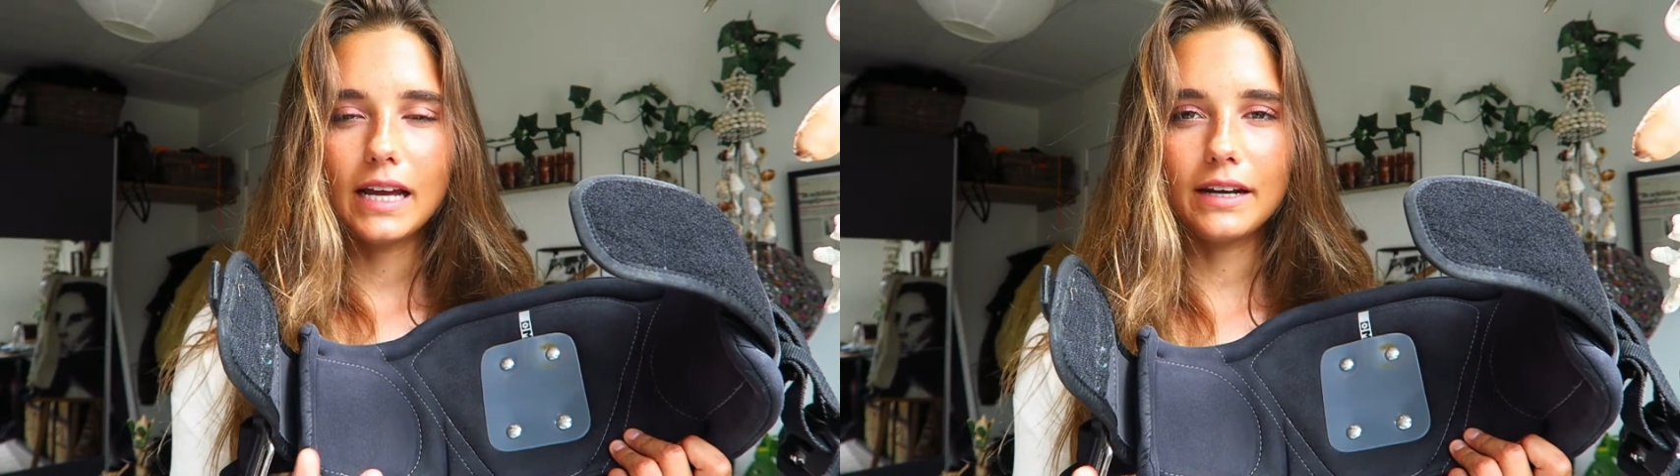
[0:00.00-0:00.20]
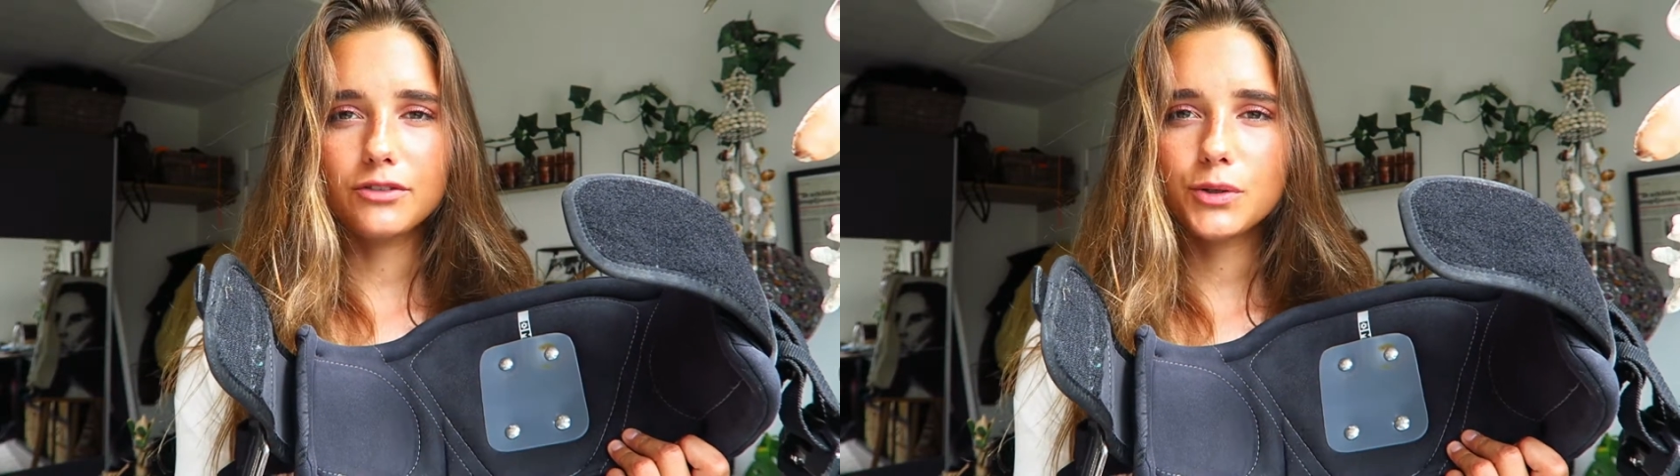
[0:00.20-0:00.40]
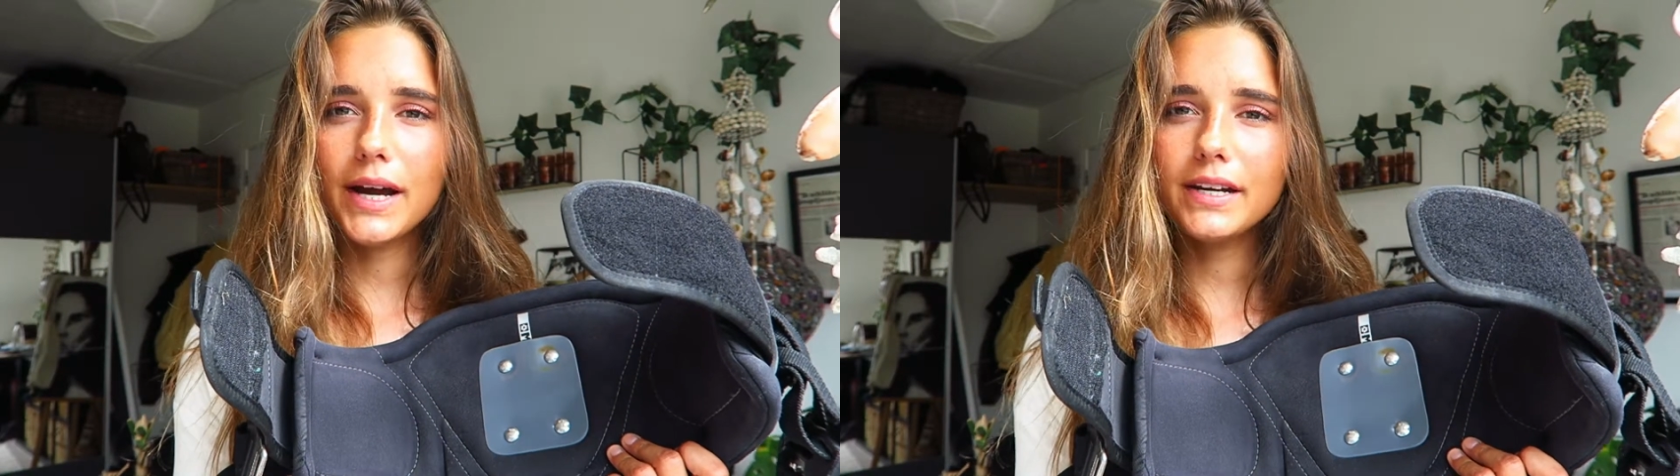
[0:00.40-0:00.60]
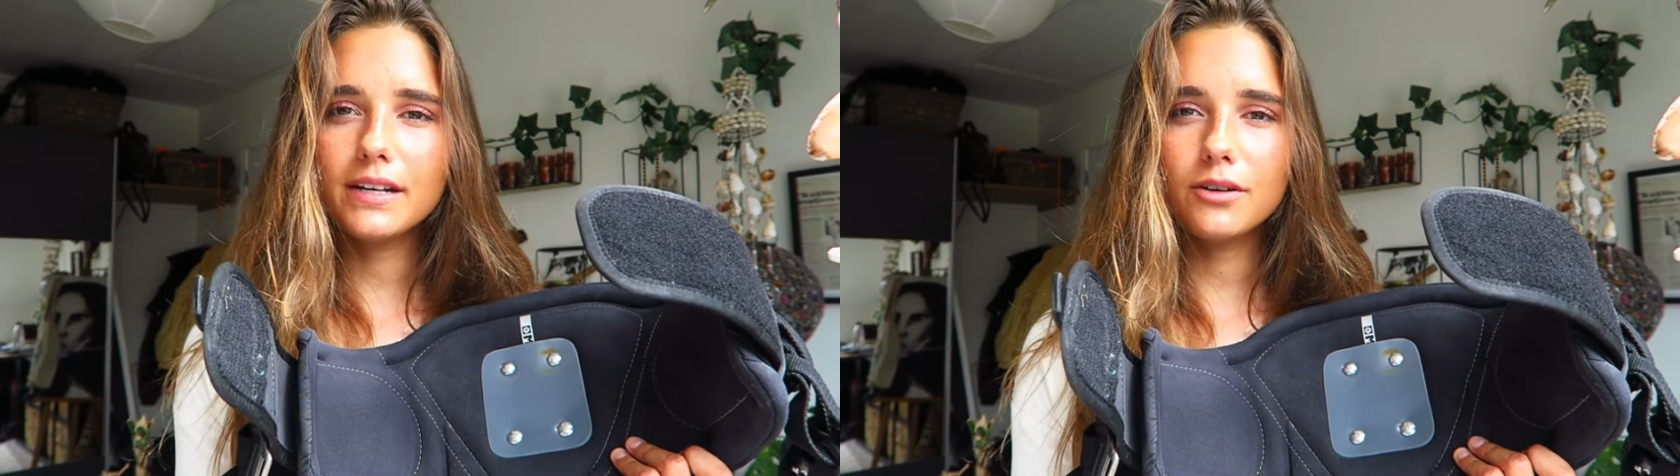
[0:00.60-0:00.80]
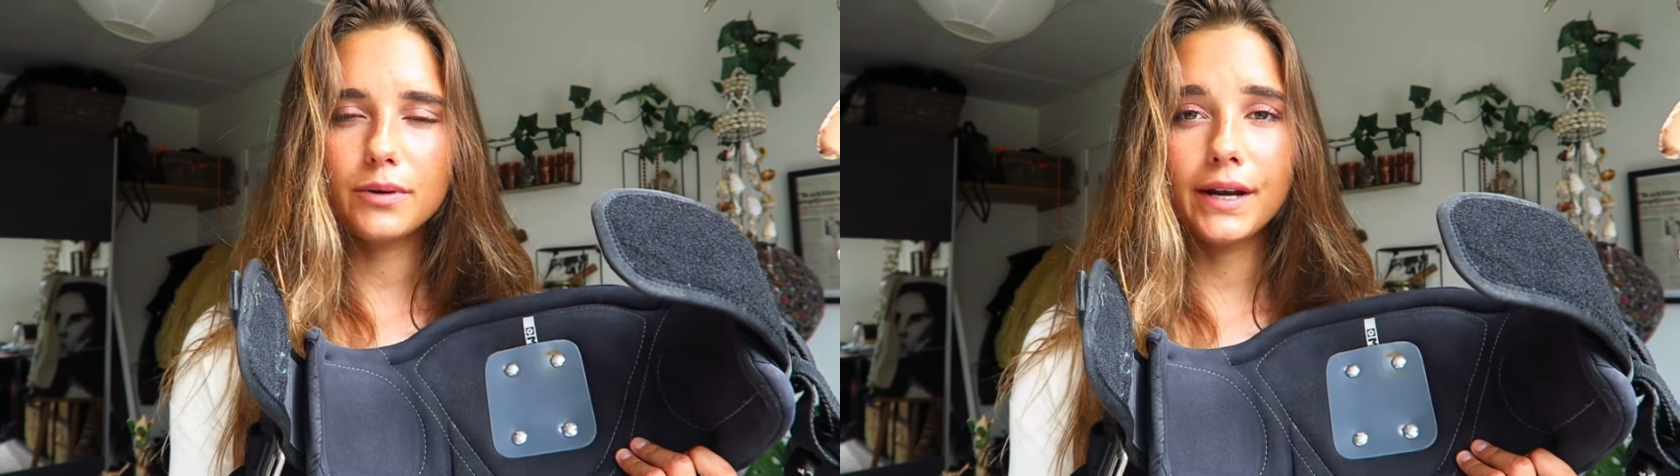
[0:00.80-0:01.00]
and I've tried
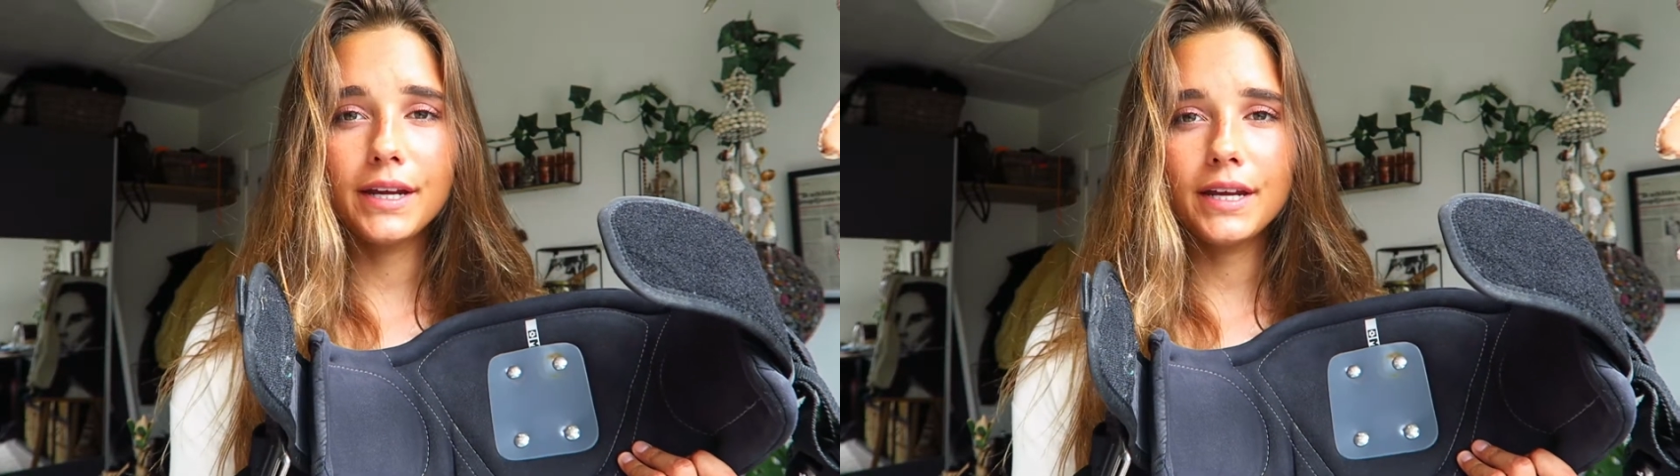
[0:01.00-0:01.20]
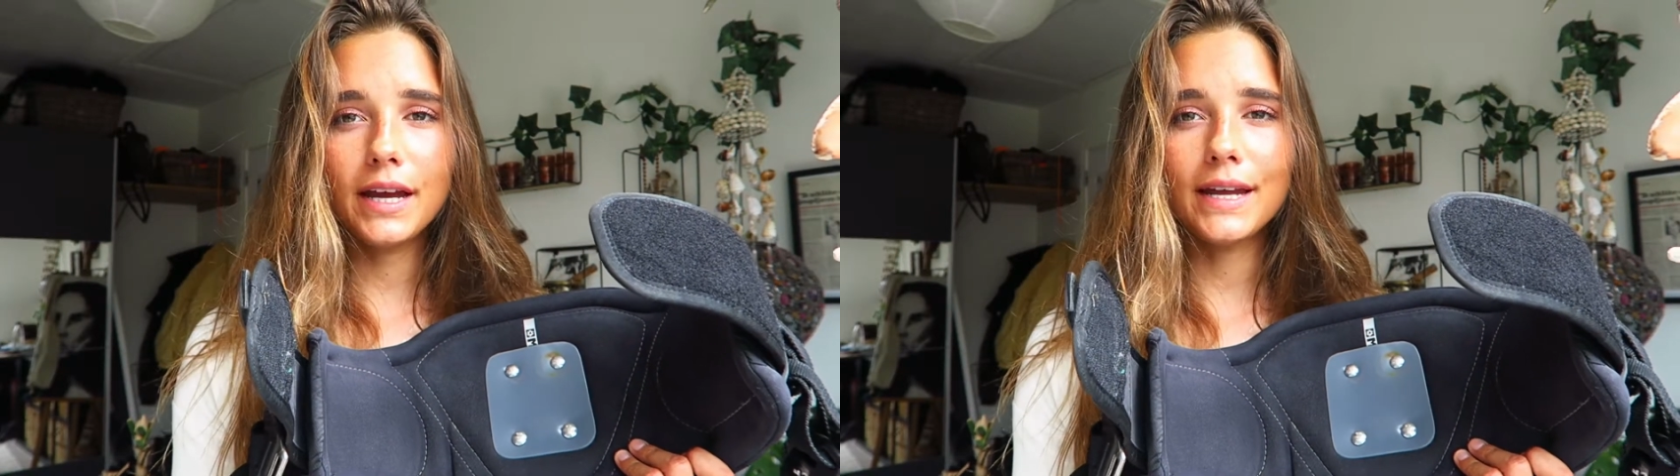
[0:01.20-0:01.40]
it already